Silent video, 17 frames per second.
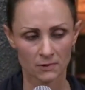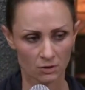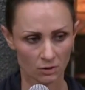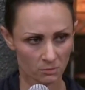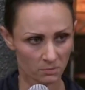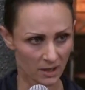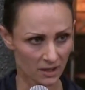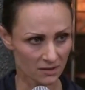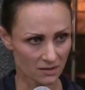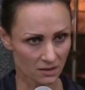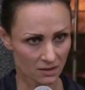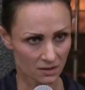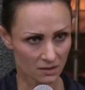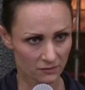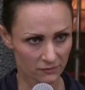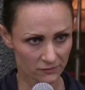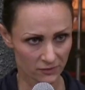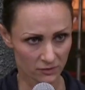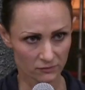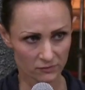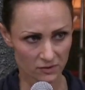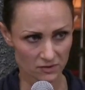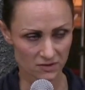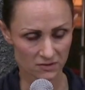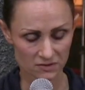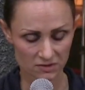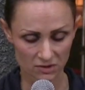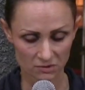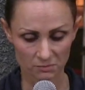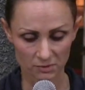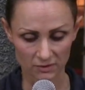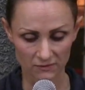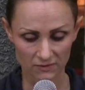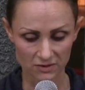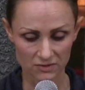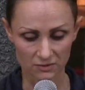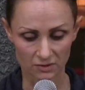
Go back a few verses to the previous